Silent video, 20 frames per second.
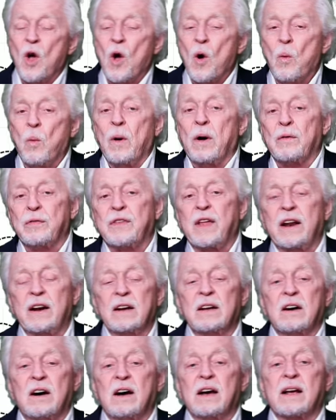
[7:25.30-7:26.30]
Well, they
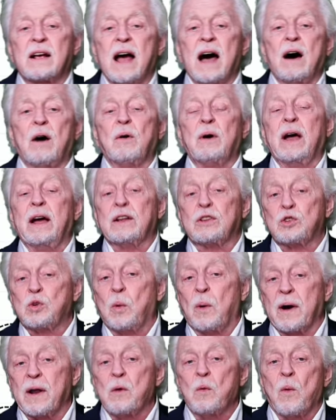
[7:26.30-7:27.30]
didn't like how at
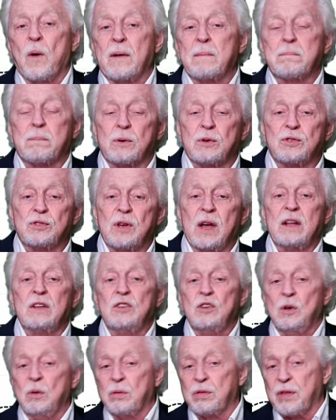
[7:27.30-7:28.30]
twenty-one percent
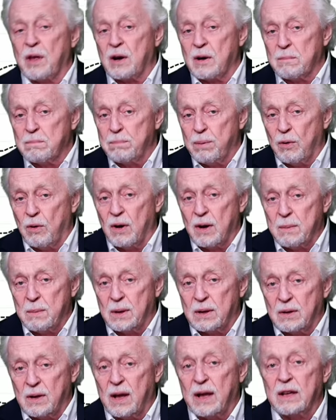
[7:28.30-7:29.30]
youth
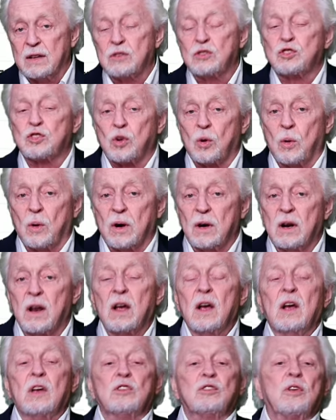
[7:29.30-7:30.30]
unemployment had soared,
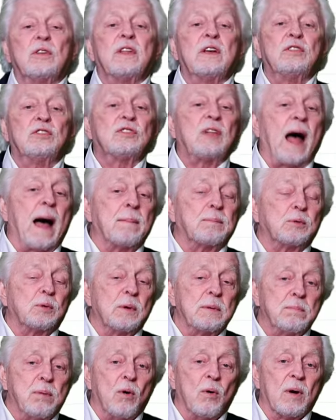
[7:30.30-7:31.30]
so they stopped
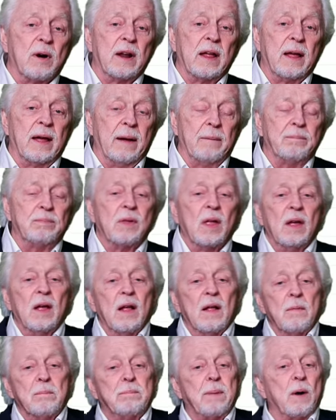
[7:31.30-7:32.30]
reporting it.
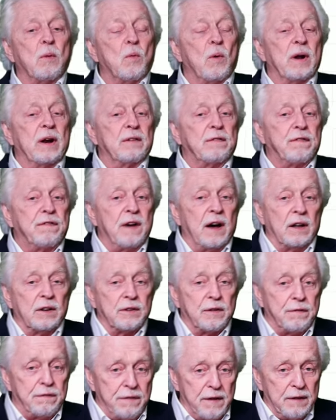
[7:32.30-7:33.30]
But when it fell to
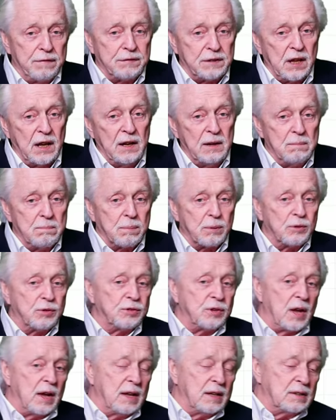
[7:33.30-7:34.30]
fifteen
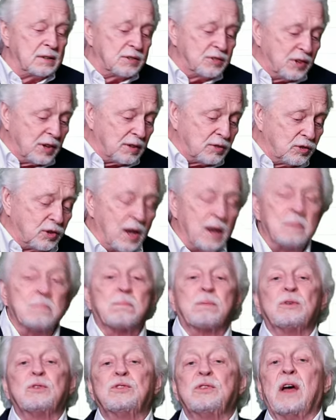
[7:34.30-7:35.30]
percent, sixteen
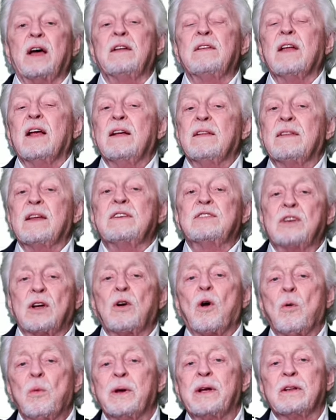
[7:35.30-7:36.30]
percent, they said,
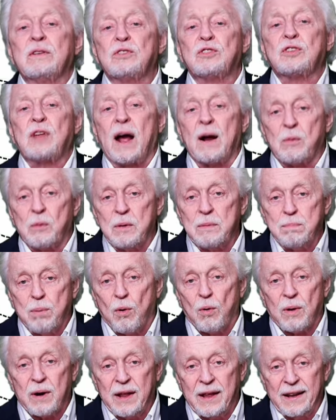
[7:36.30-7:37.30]
oh, we can start
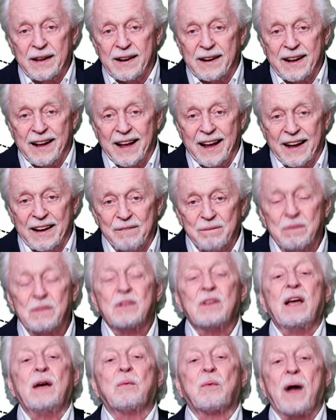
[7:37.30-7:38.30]
reporting it again.
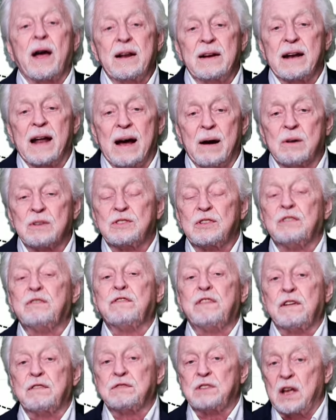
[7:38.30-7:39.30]
Right now it's at
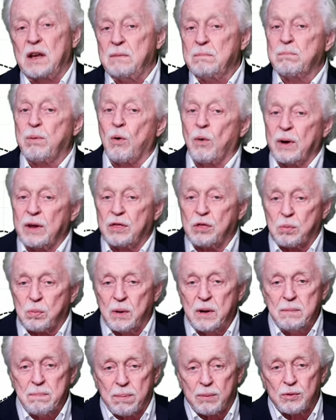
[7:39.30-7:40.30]
fifteen point
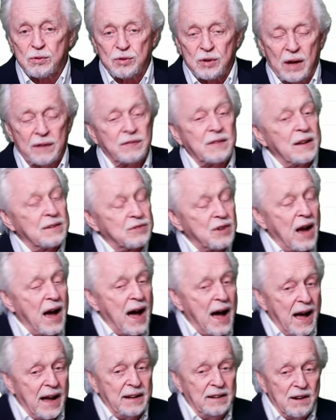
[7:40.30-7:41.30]
three percent. That's a
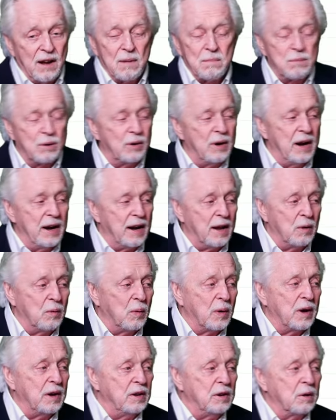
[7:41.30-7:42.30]
high number
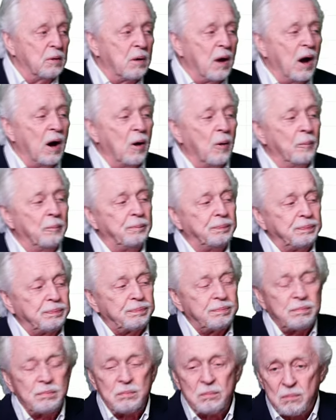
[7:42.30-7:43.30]
anywhere you go.
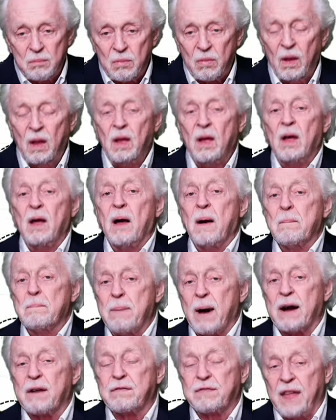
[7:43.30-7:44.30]

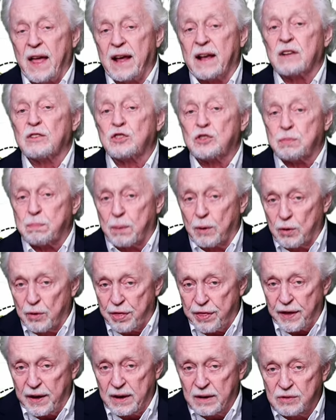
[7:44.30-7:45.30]
But if they can spur
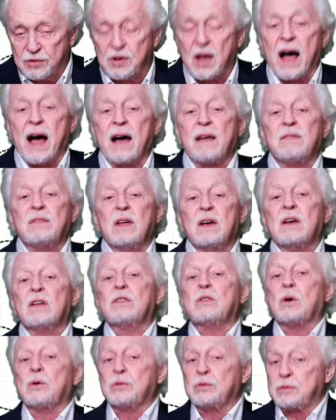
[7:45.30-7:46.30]
things on,
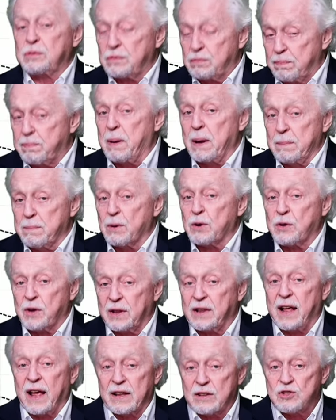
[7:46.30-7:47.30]
those people
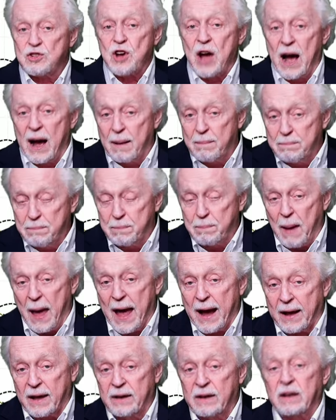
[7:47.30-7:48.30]
could get jobs
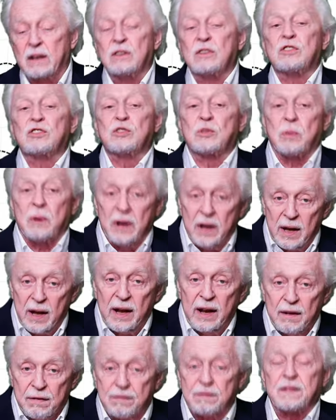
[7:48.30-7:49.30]
back in industry
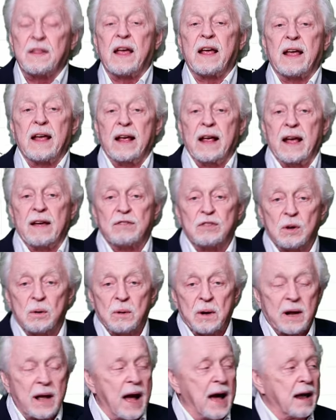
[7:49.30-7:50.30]
if they can get their
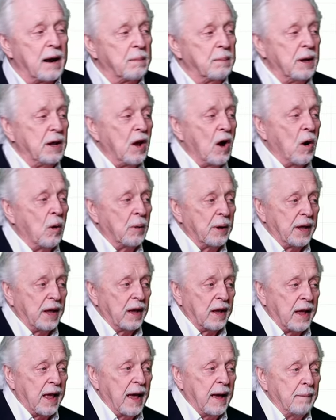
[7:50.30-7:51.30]
economy going
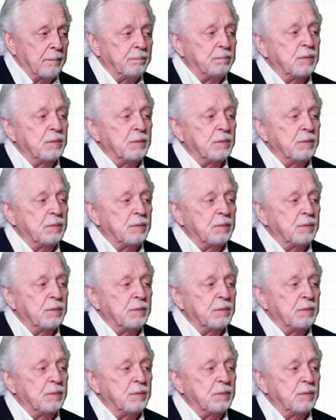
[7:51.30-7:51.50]
again.